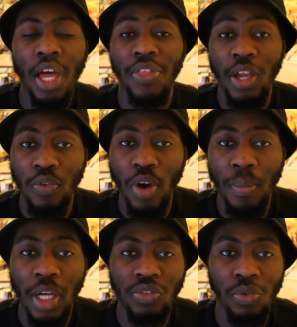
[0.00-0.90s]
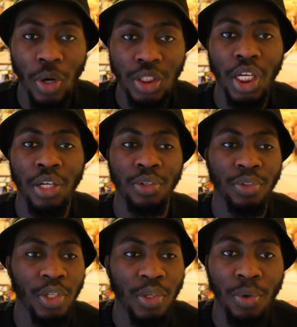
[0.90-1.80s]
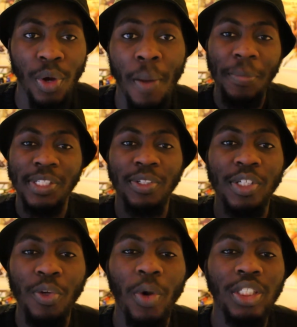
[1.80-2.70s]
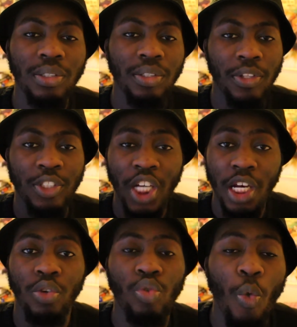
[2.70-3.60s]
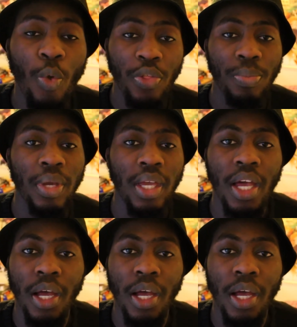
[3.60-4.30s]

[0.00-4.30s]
Thank you very much for watching, and please continue watching the channel grow with me,